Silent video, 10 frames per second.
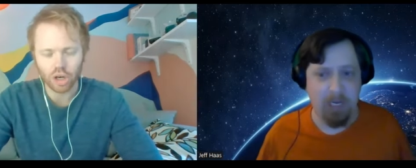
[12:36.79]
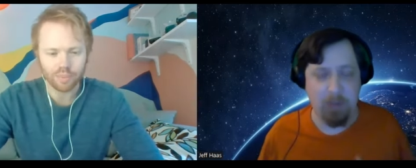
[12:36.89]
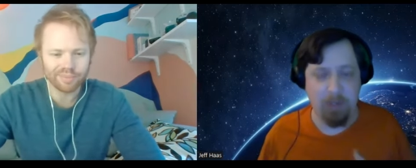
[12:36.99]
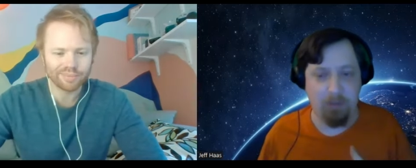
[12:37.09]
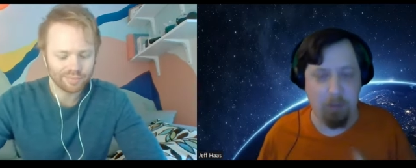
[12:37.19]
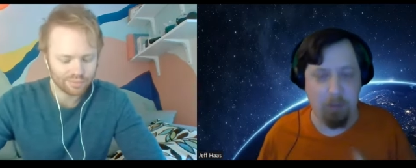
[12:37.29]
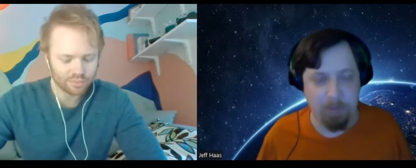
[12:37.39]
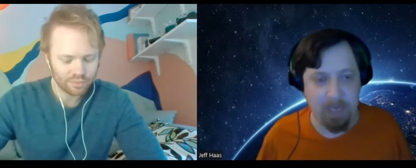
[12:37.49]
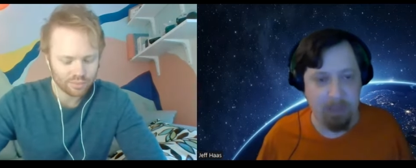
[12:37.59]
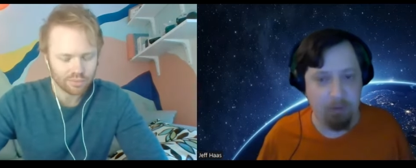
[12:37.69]
Speaker 1: yeah. know, he's
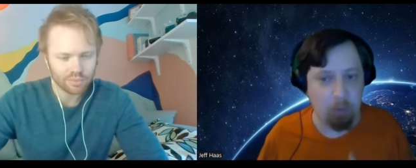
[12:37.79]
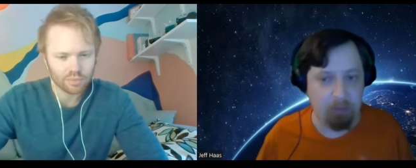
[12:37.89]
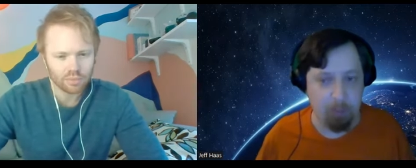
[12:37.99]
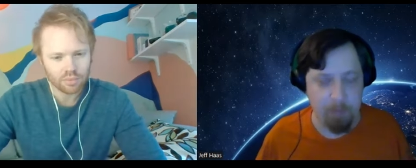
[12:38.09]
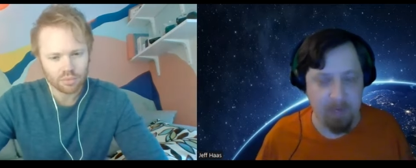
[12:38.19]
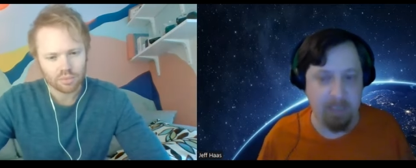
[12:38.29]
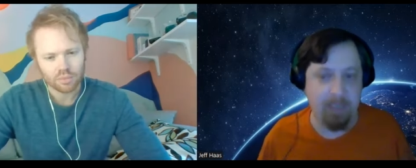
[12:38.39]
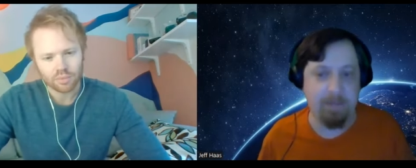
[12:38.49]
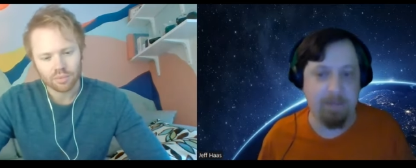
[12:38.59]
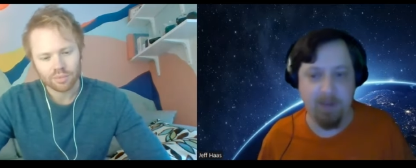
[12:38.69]
Superman. He's always Superman.
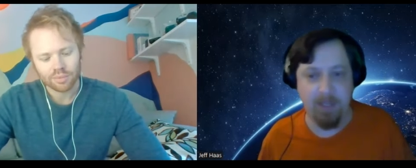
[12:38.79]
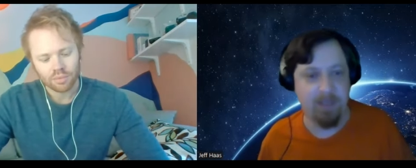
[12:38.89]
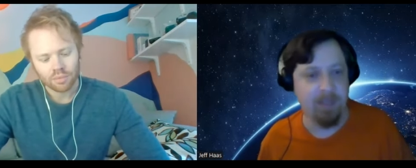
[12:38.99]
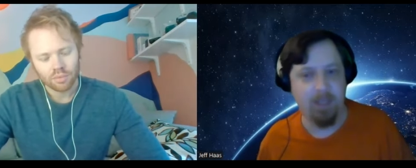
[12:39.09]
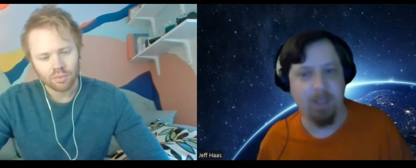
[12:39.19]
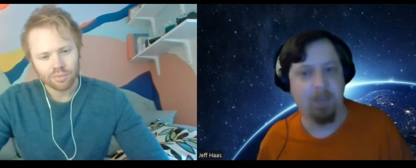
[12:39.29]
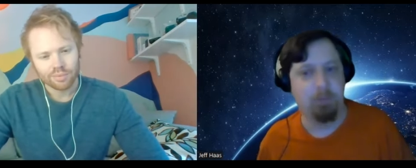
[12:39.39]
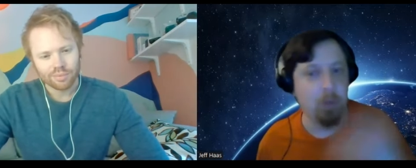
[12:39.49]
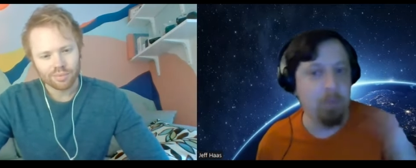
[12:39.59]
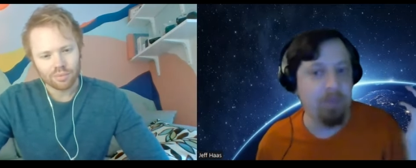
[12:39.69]
He can fight.
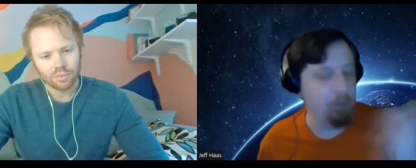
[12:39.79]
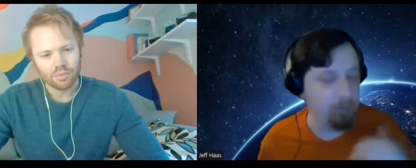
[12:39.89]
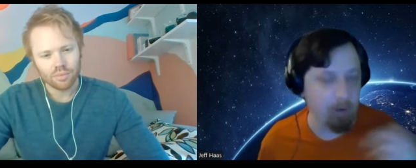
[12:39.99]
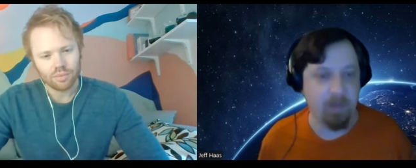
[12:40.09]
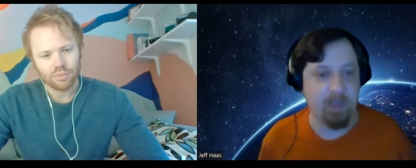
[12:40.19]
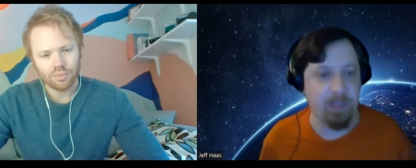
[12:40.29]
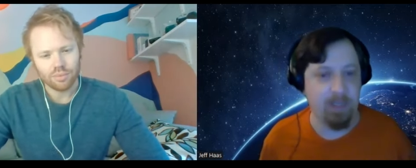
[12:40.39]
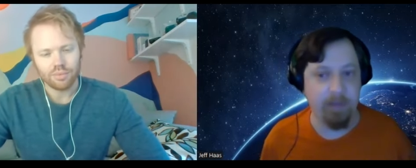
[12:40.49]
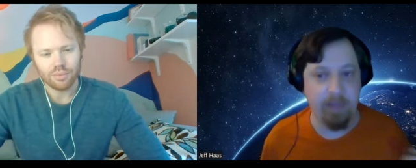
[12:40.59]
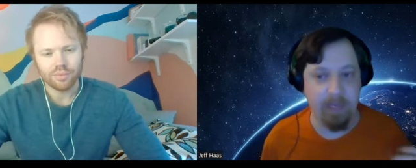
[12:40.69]
Doomsday who's stronger than
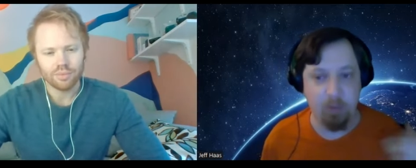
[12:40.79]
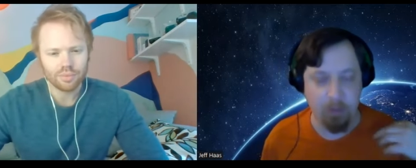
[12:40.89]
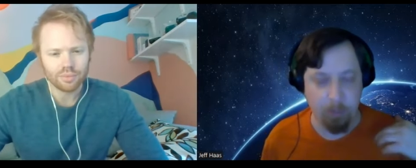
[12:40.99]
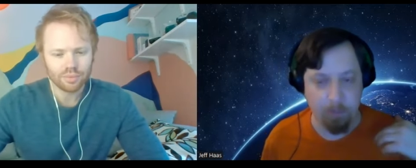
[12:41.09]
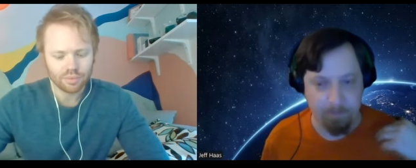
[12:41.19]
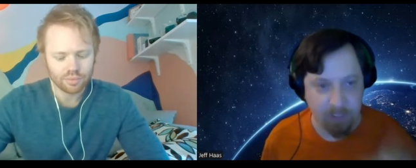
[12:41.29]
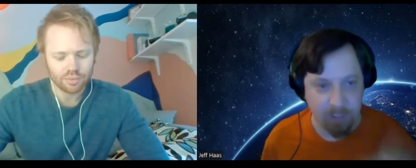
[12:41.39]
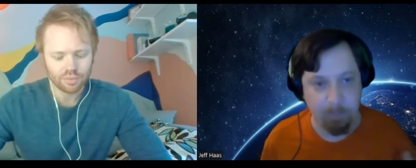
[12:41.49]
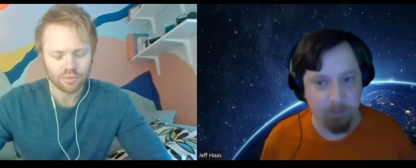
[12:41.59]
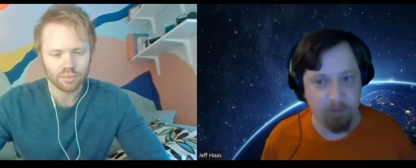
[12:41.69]
he is, and he'll still fight
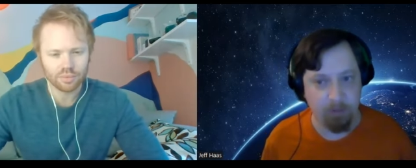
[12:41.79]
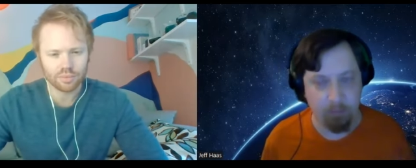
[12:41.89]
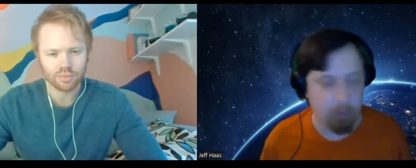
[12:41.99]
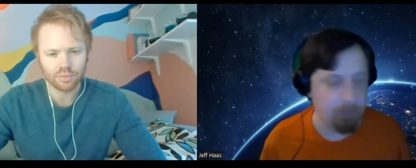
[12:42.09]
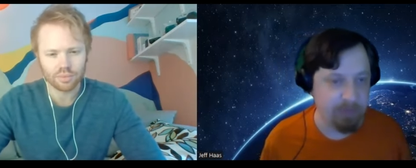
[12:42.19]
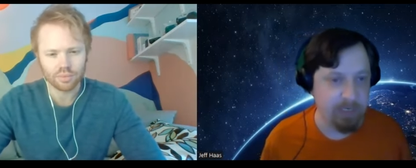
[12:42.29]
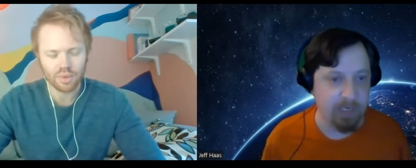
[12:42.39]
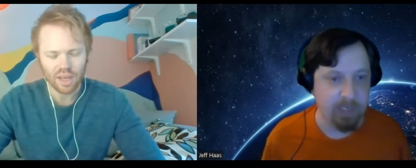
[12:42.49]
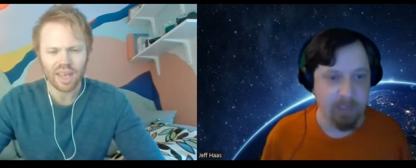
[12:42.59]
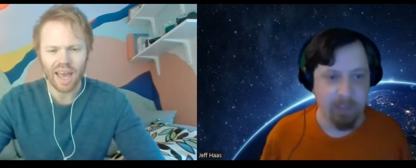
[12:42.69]
him because he's
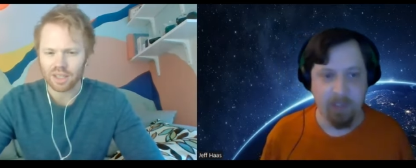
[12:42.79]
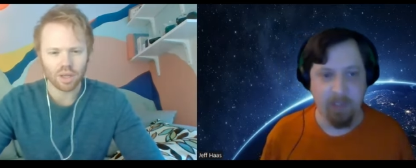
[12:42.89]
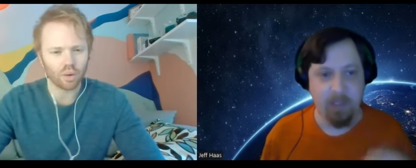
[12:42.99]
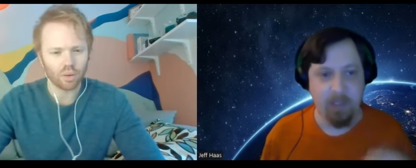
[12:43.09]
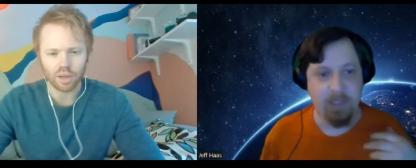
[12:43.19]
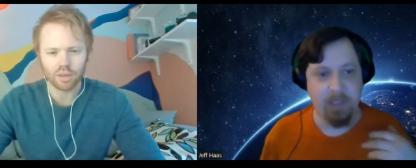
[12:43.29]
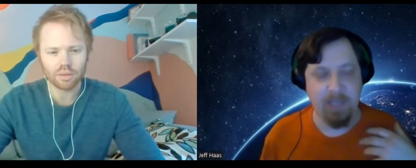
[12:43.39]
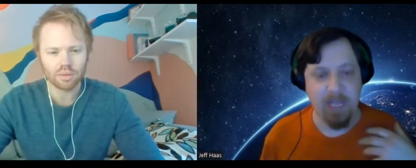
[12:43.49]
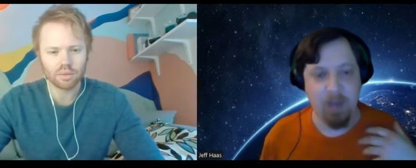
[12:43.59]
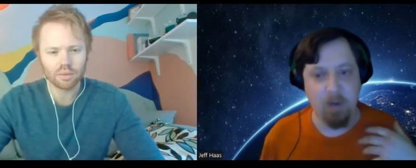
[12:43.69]
Doomsday.
Speaker 2: Yeah, totally.
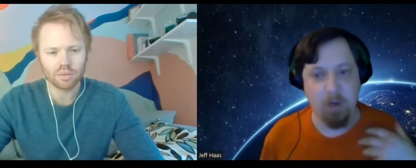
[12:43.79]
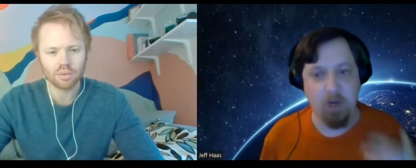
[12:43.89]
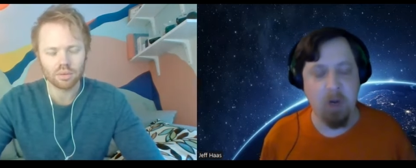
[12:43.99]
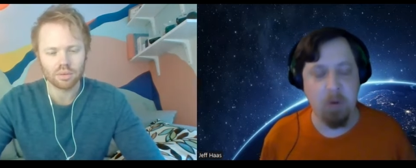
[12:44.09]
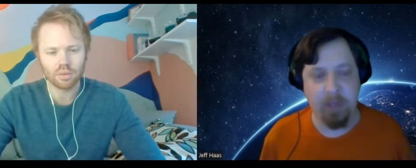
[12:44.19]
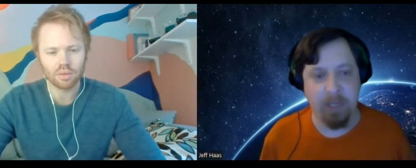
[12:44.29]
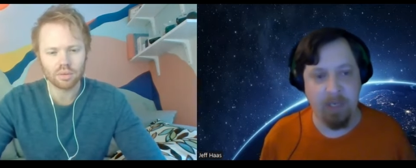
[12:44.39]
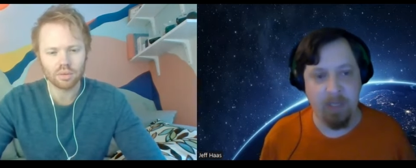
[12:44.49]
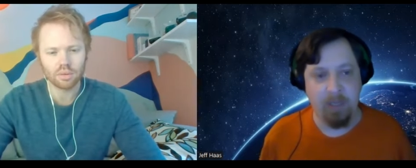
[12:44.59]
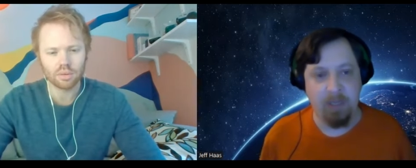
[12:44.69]
Speaker 1: Now
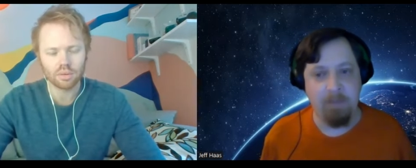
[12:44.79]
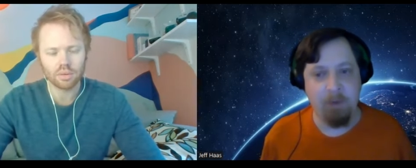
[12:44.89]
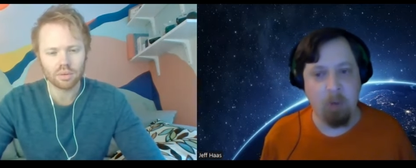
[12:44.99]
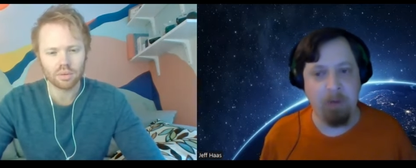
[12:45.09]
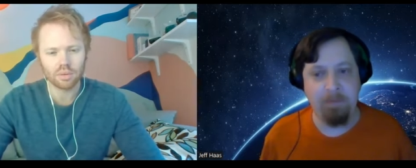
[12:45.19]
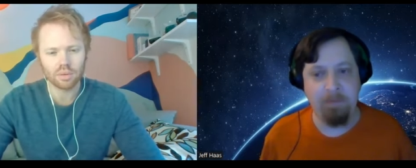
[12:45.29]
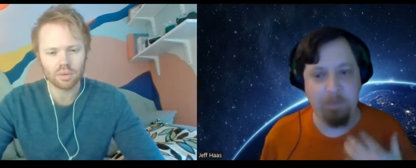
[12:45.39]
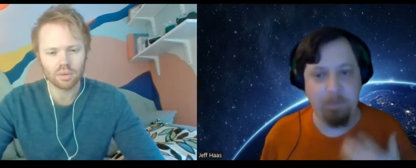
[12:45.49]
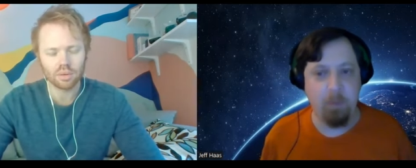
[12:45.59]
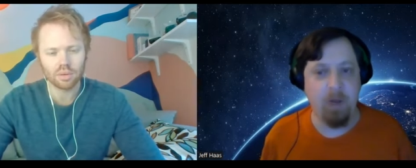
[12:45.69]
Owen, if Owen
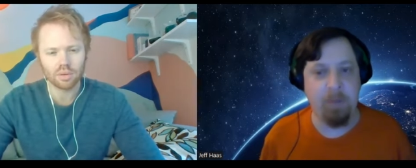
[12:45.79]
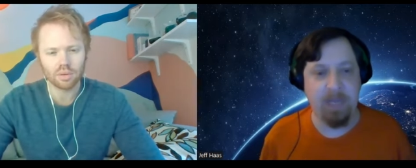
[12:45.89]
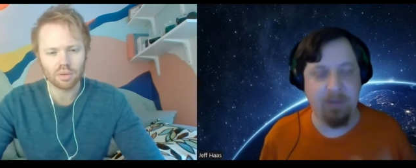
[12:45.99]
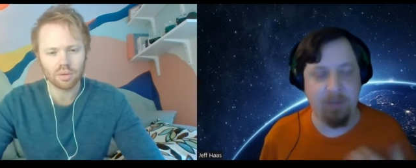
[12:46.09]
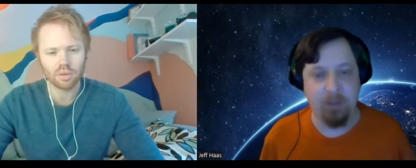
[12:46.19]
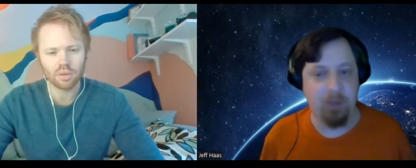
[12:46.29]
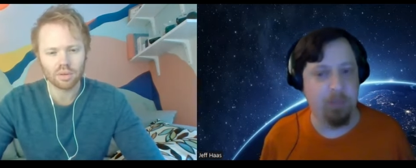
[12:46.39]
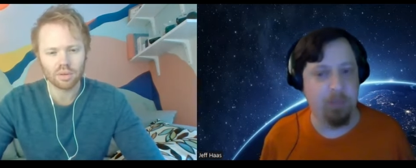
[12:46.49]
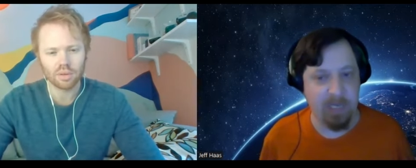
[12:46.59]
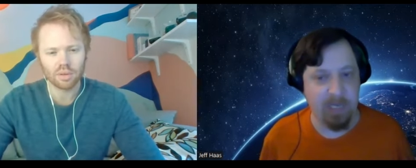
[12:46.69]
went up against a
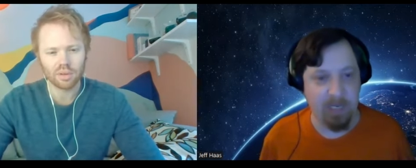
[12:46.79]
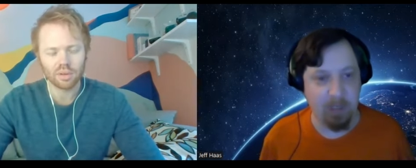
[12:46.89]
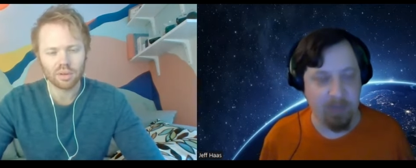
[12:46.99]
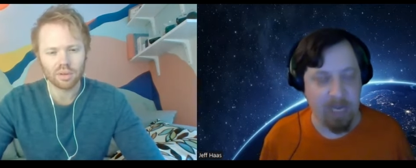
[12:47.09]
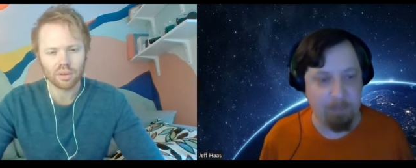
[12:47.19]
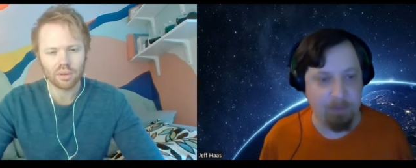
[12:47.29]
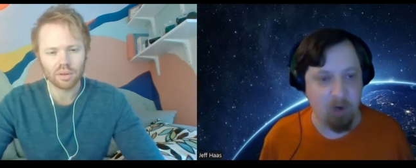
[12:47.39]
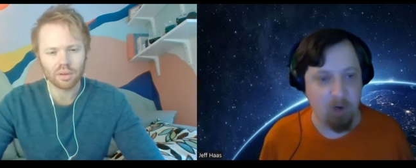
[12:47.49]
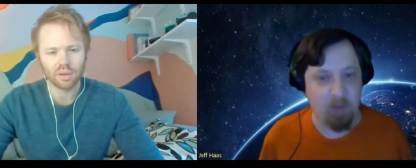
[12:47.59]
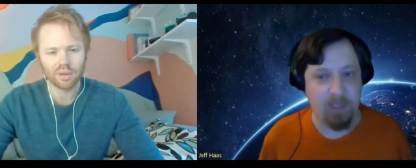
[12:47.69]
Doomsday, you know, the guy
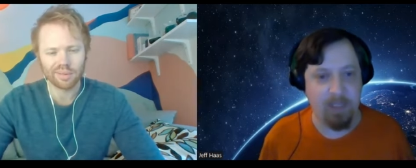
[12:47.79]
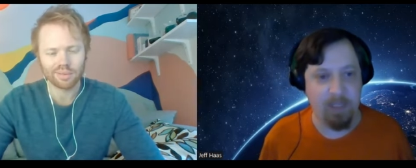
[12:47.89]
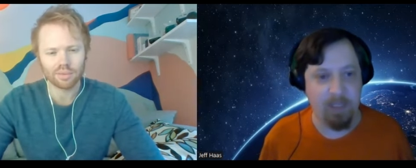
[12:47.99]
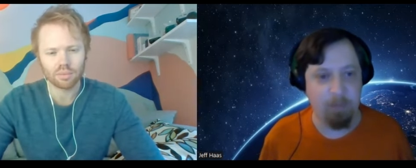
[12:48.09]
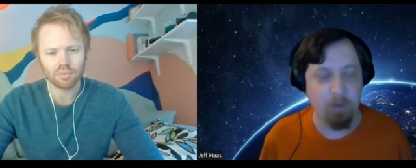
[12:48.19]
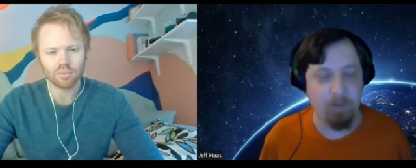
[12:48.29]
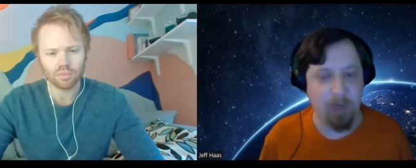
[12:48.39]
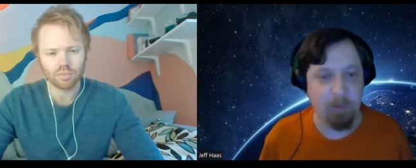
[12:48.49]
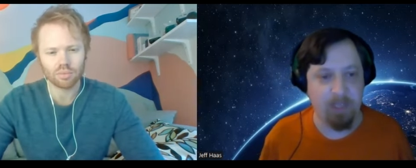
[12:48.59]
stronger than he is, more vulnerable